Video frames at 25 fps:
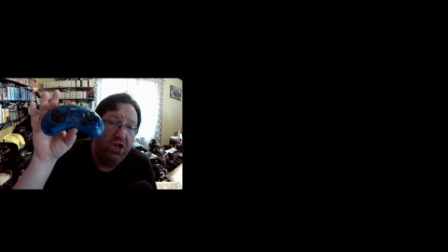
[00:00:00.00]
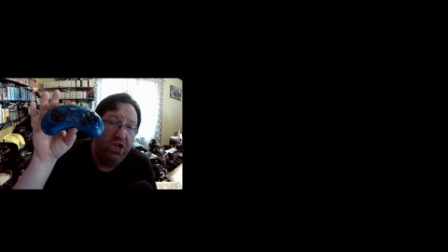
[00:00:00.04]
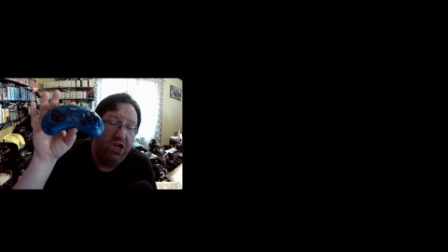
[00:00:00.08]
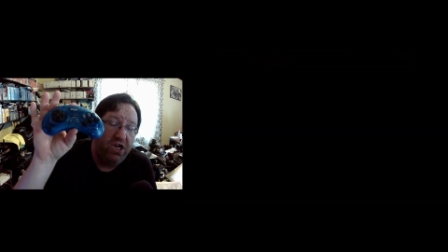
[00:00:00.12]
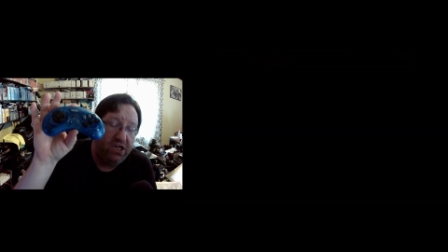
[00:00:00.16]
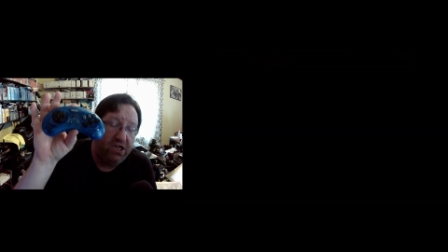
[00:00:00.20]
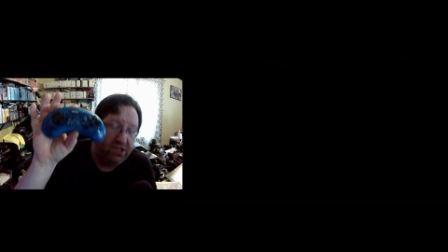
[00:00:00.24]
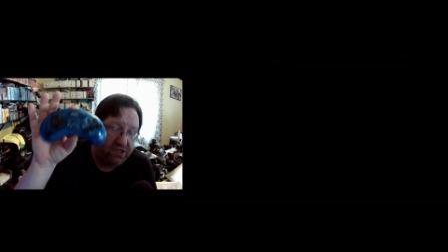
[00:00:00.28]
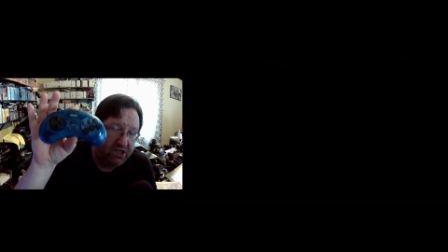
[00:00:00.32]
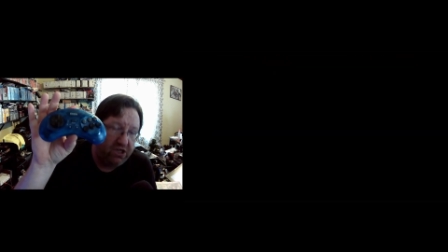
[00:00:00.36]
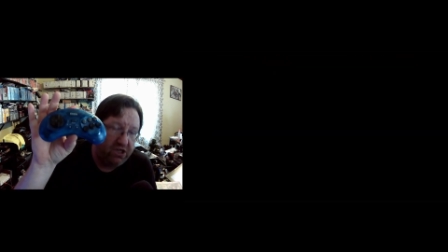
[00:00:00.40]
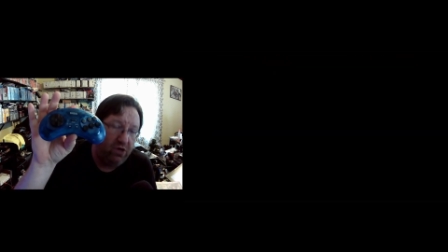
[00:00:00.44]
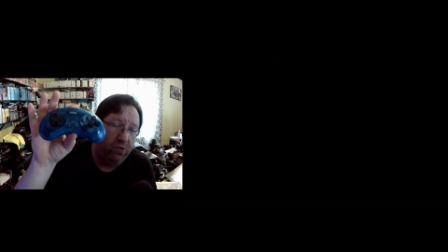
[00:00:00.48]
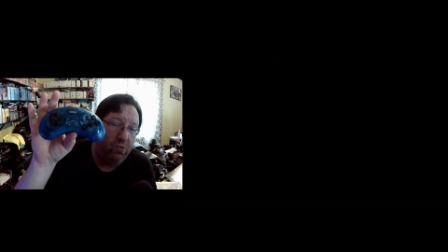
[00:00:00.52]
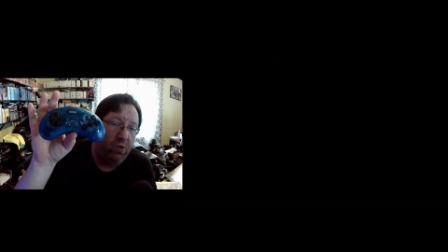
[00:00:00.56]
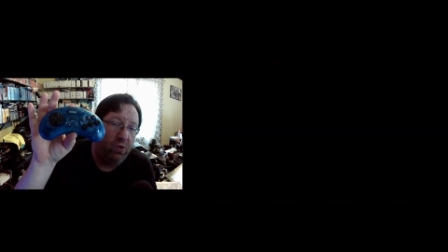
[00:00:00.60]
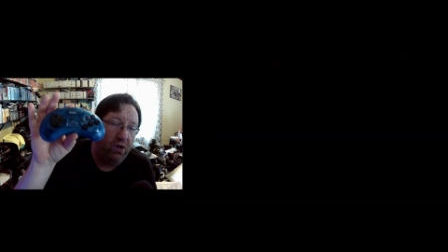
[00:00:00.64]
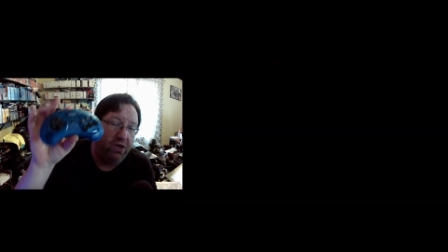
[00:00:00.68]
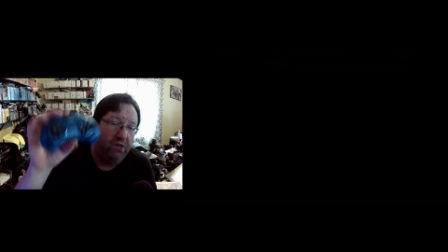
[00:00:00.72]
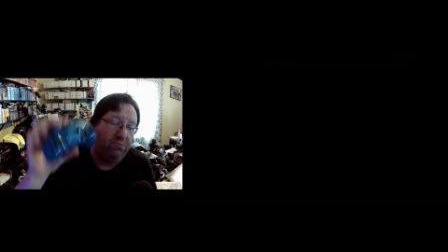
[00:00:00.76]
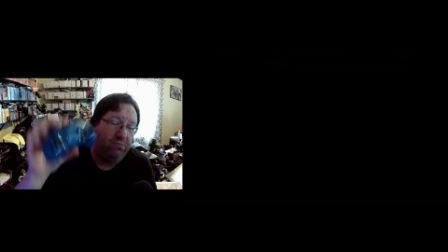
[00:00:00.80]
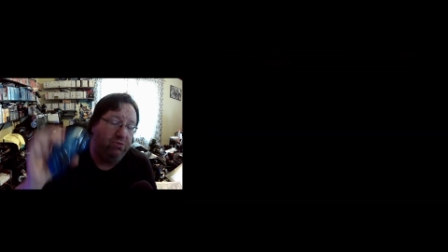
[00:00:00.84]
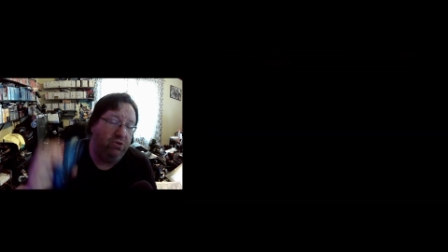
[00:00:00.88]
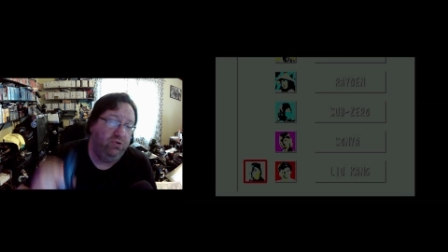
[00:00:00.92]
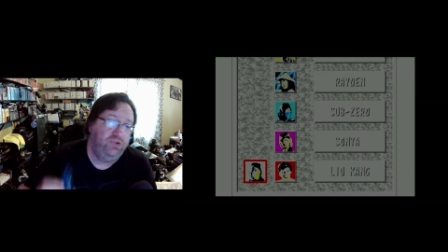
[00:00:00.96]
It killed
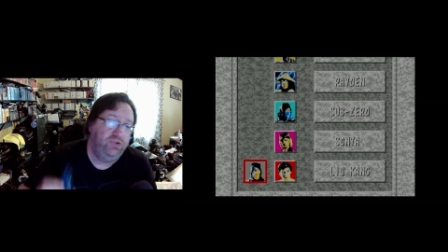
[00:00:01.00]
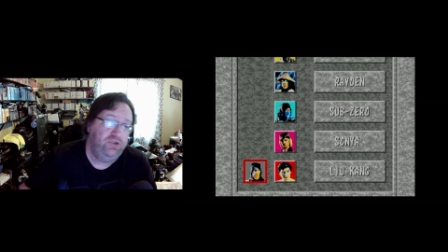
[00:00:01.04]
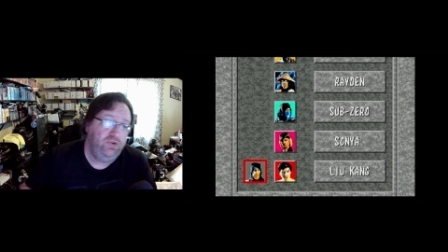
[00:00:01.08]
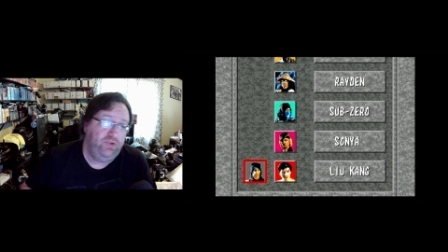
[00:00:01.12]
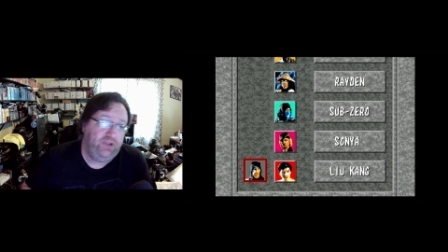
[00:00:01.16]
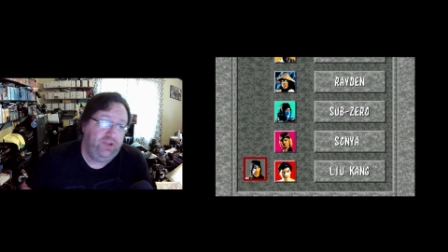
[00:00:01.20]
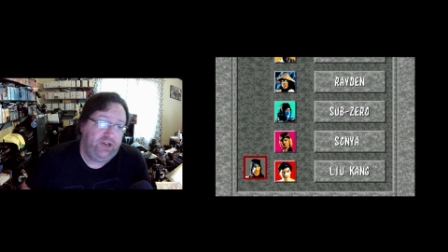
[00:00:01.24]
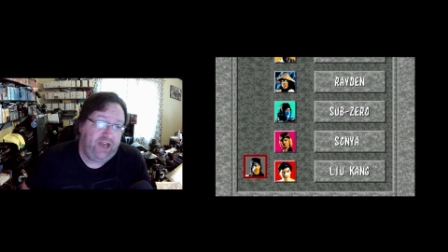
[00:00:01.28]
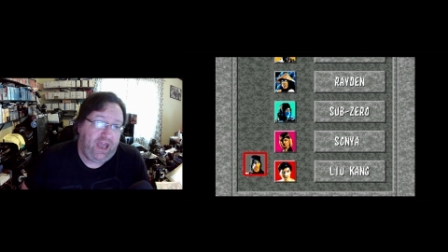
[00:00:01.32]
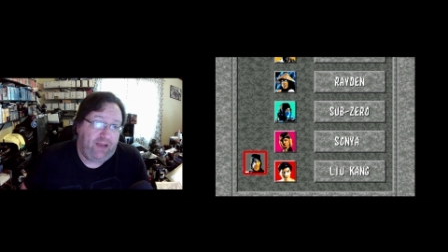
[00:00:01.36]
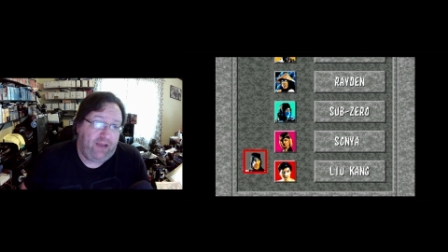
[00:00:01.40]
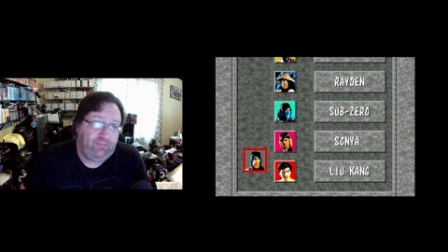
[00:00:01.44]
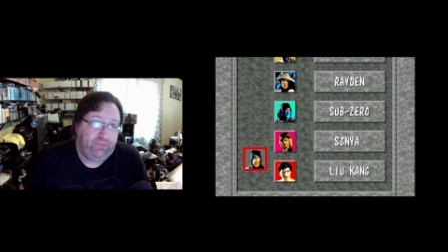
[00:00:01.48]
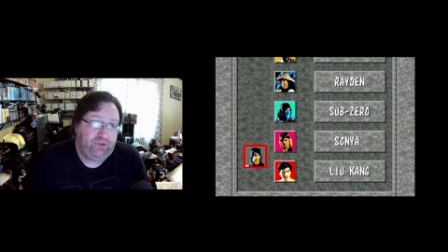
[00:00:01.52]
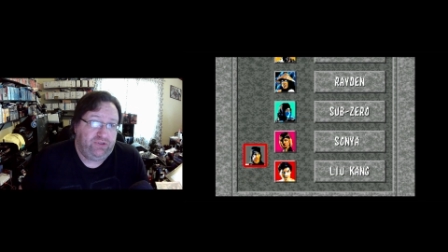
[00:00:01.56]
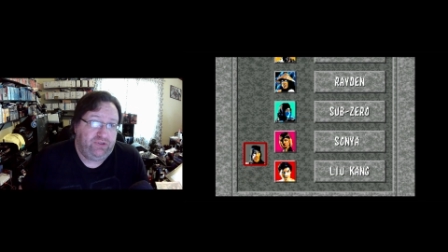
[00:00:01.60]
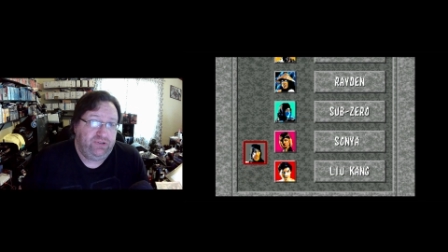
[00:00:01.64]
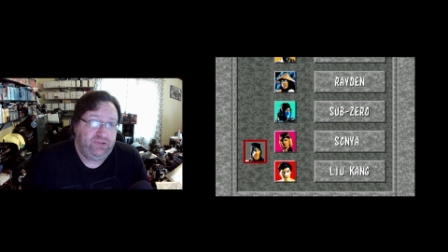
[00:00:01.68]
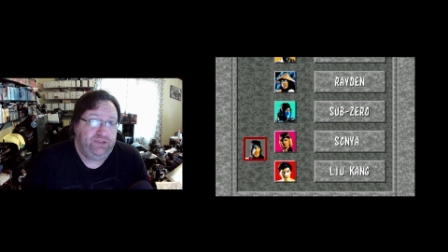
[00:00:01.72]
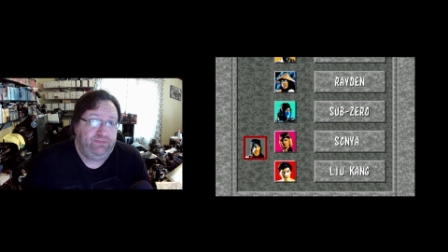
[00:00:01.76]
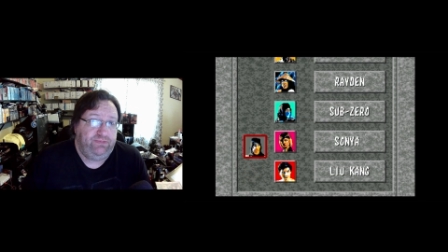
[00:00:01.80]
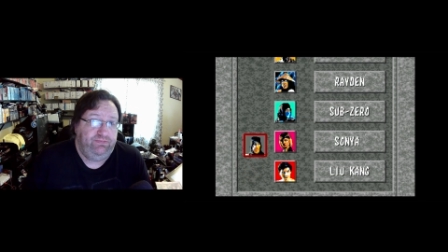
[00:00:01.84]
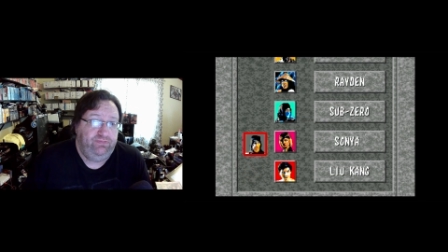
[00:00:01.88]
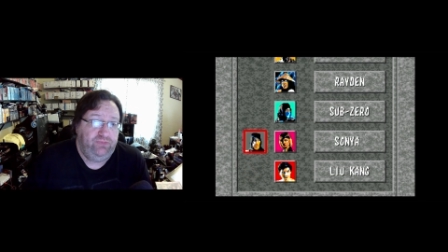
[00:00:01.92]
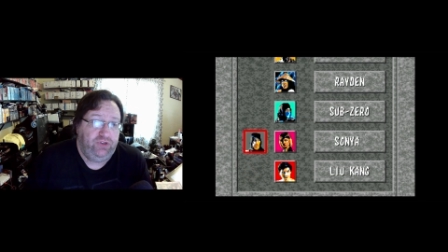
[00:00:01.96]
one of the Bluetooth
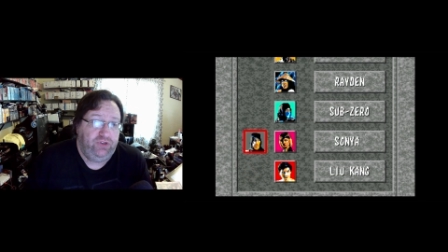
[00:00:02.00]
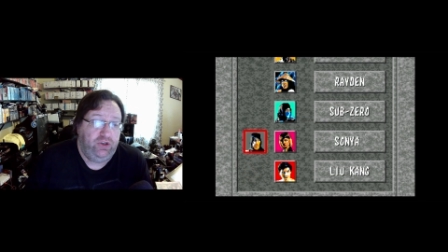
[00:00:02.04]
adapters.